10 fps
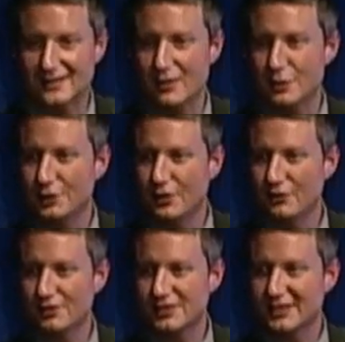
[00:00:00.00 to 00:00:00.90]
They would throw
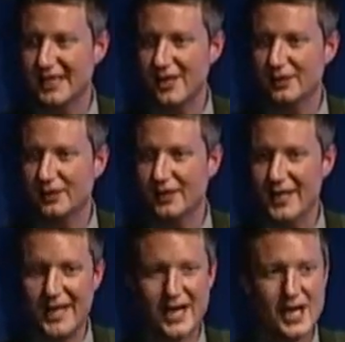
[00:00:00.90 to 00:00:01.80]
those together.
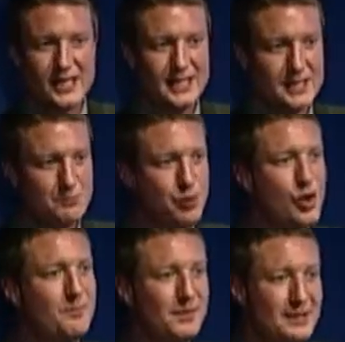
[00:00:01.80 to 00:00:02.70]
And
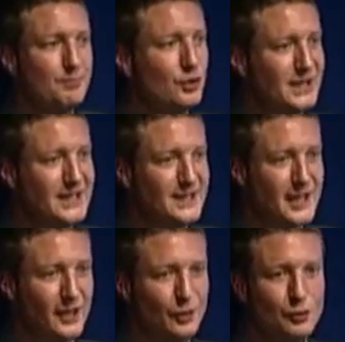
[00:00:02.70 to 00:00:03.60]
put people in
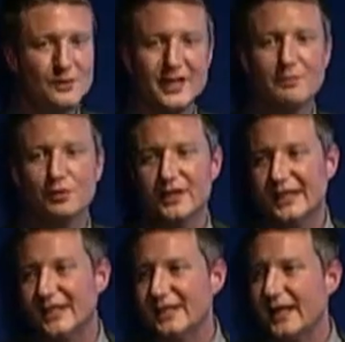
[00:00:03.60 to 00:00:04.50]
there. Who were they
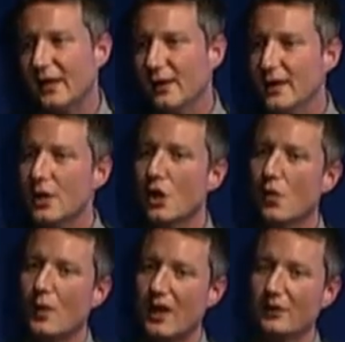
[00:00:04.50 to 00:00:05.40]
putting in there?
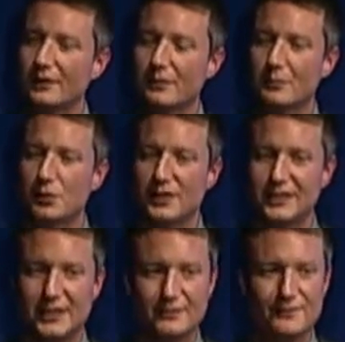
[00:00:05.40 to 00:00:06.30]
Well, they were
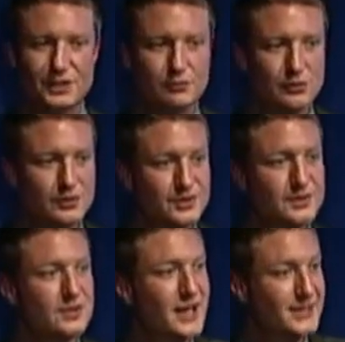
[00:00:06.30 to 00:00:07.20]
putting individuals
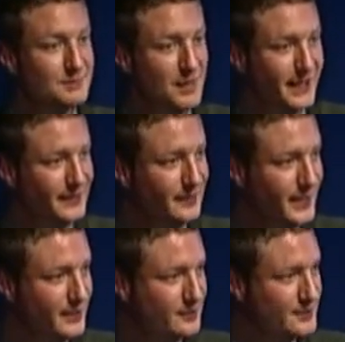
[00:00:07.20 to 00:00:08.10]
like
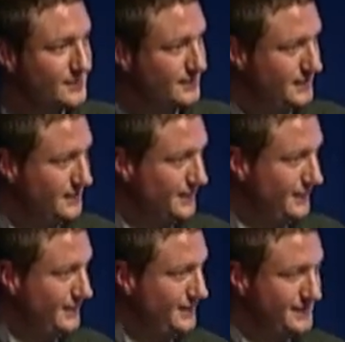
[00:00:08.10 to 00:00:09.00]
speculators into
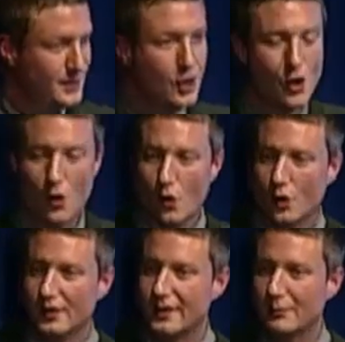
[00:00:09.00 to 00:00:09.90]
these,
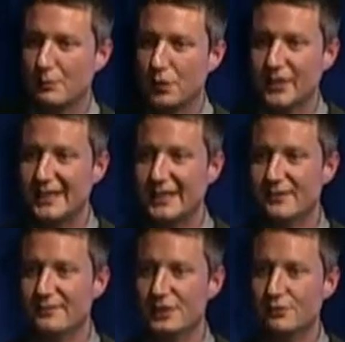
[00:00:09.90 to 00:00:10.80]
or they were putting
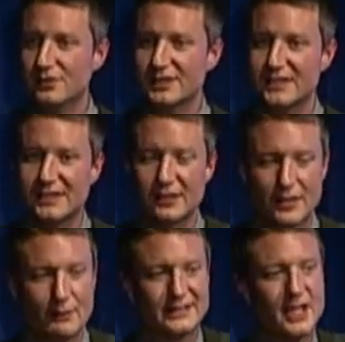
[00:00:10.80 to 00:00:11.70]
individuals in there
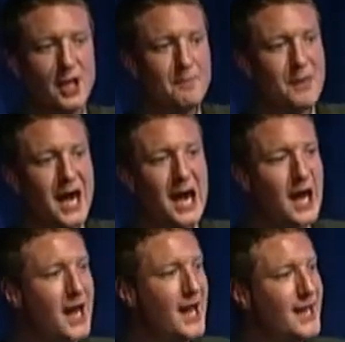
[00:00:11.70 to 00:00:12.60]
that would come
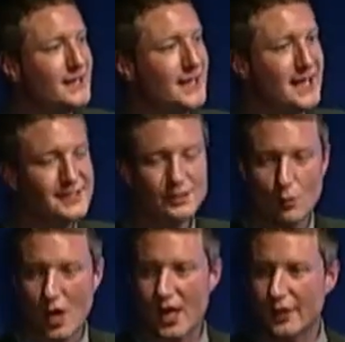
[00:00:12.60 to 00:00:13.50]
behind a
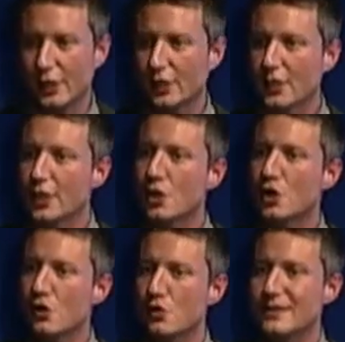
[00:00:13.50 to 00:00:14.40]
squatter
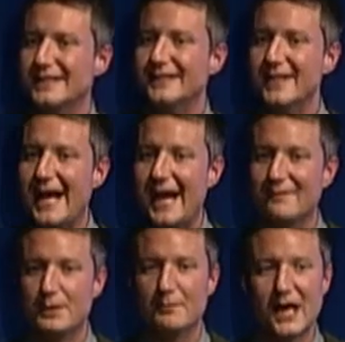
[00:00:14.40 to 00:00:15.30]
who didn't
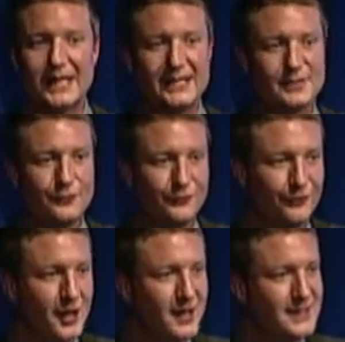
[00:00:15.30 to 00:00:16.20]
have the money to
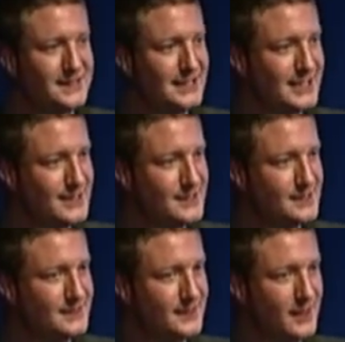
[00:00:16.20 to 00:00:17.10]
fund
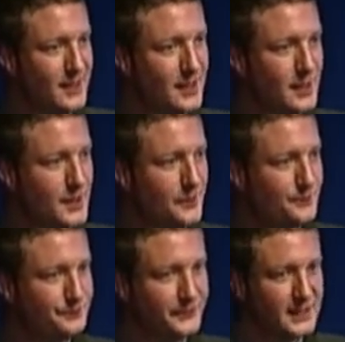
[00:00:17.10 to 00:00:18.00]
his,
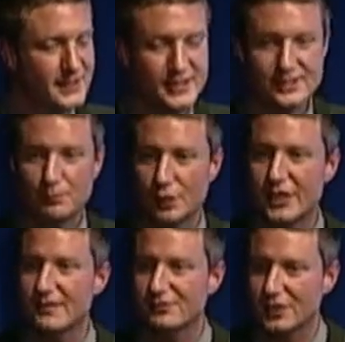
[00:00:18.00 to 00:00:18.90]
um, his
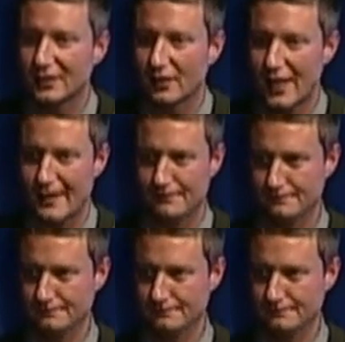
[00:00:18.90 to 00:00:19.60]
preemption claim.